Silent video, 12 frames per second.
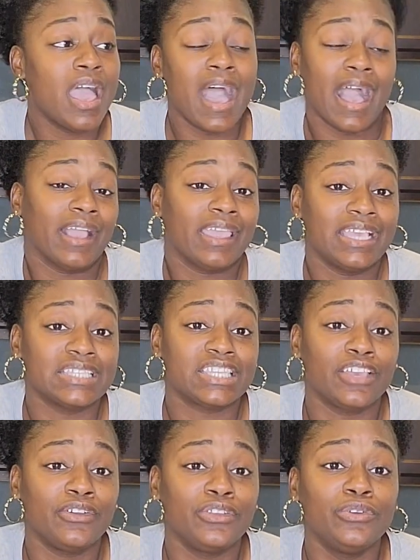I can't
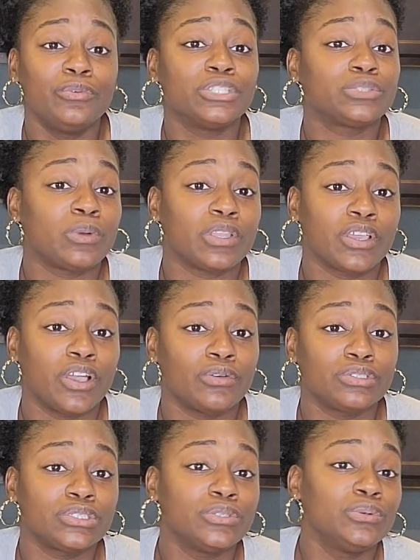tell you which one to go
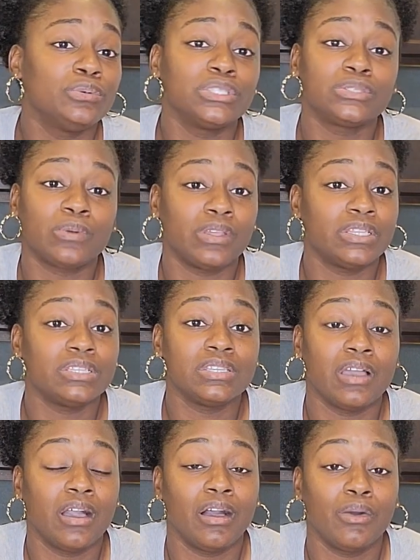to, which one
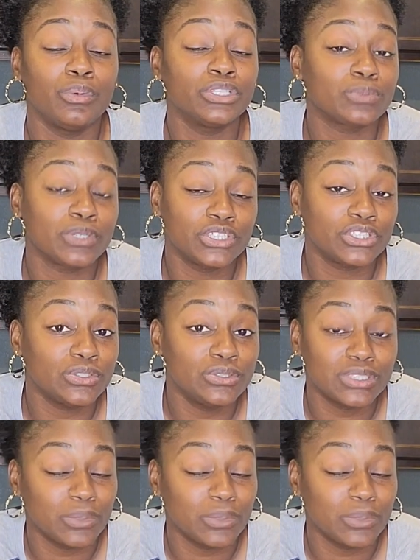to choose,